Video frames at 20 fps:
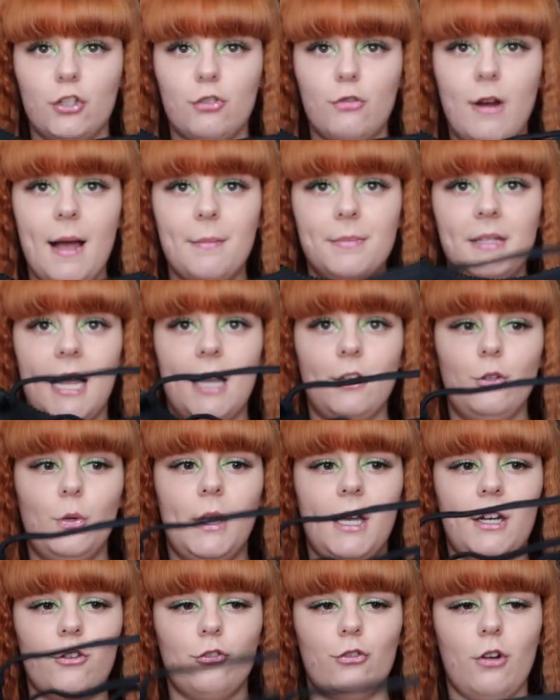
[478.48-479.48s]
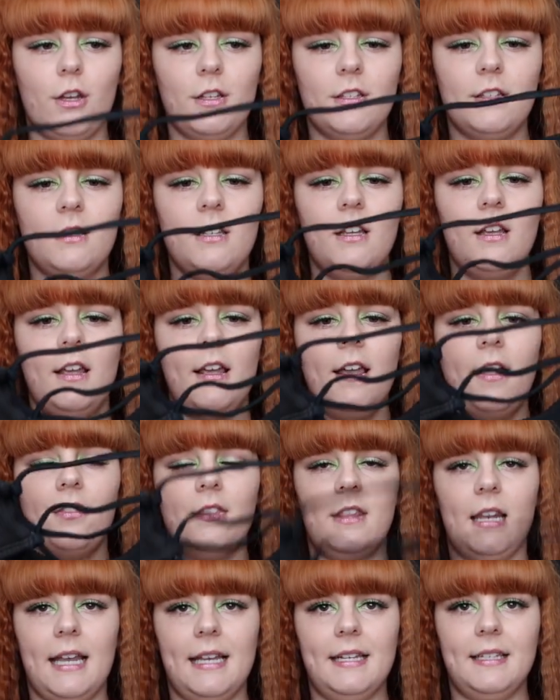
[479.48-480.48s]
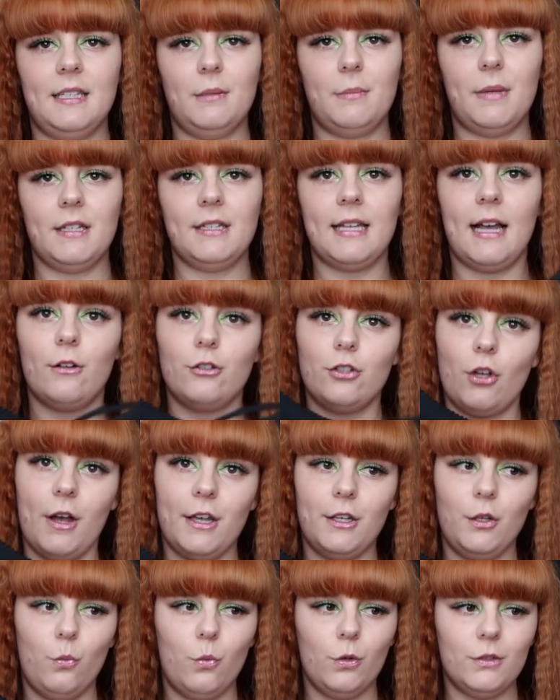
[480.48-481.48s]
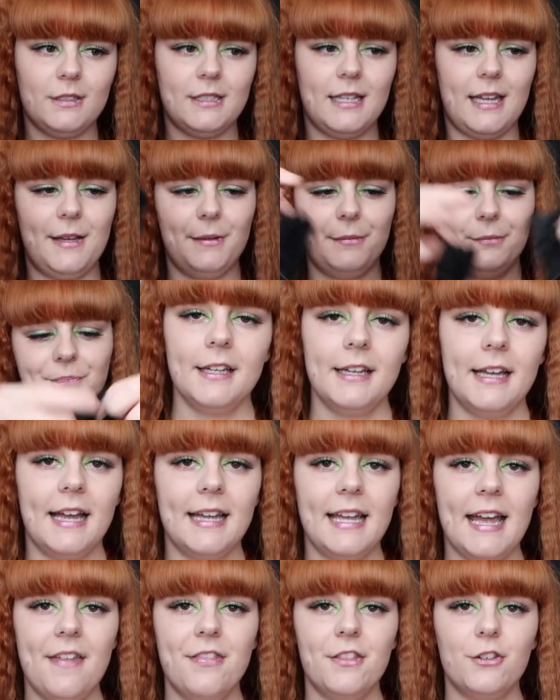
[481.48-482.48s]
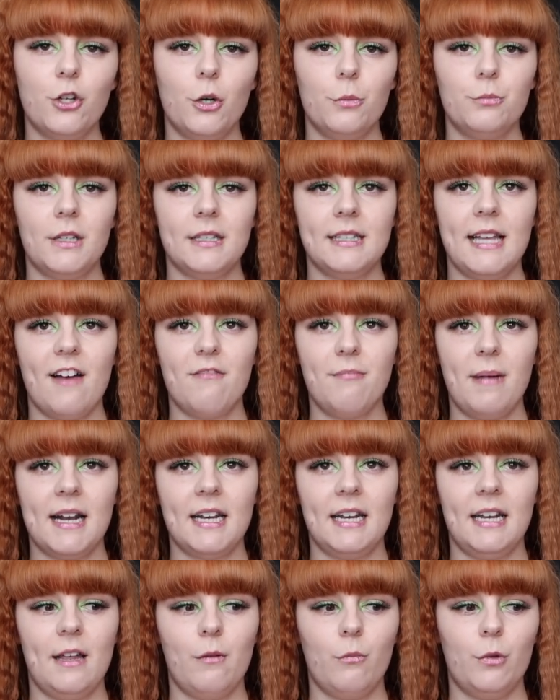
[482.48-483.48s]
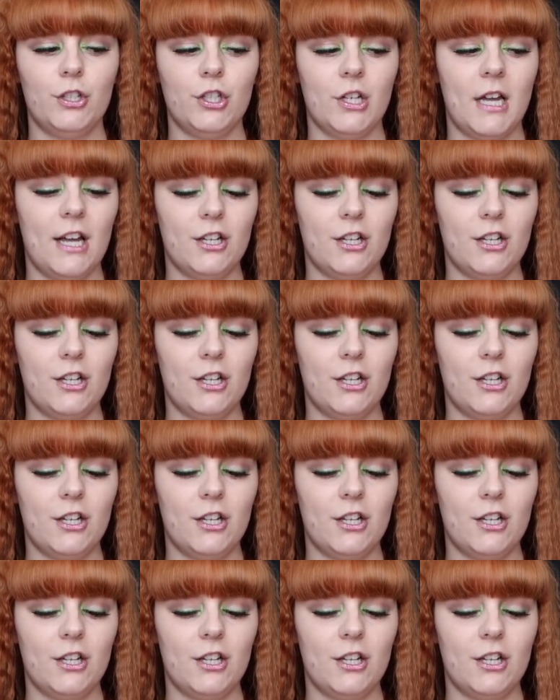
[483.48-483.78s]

straps and you can adjust the lacy bit to how tight you want it. Again, the top does have padding in, which I